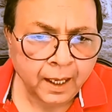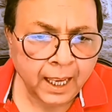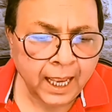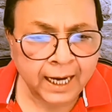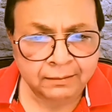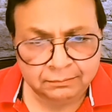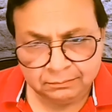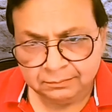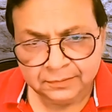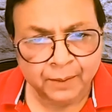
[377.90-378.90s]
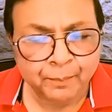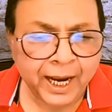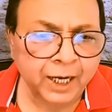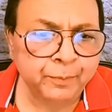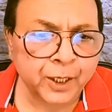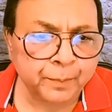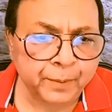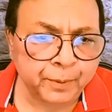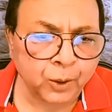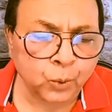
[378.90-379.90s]
And there might be a
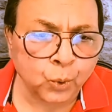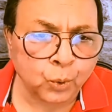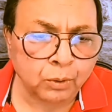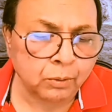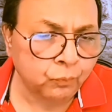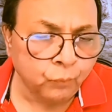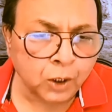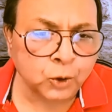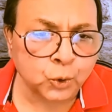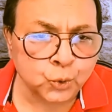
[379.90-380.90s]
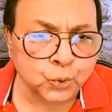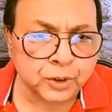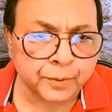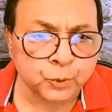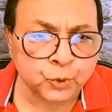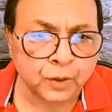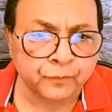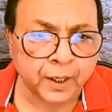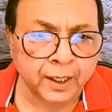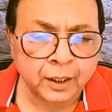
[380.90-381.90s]
people who want to choose a mutual
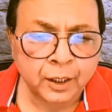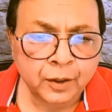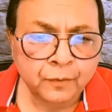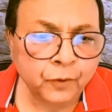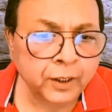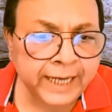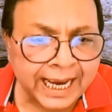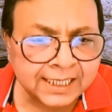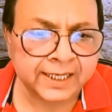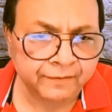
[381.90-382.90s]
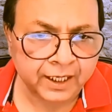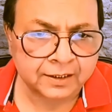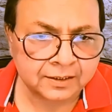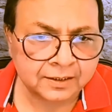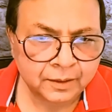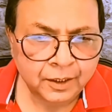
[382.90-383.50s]
fund for tax savings.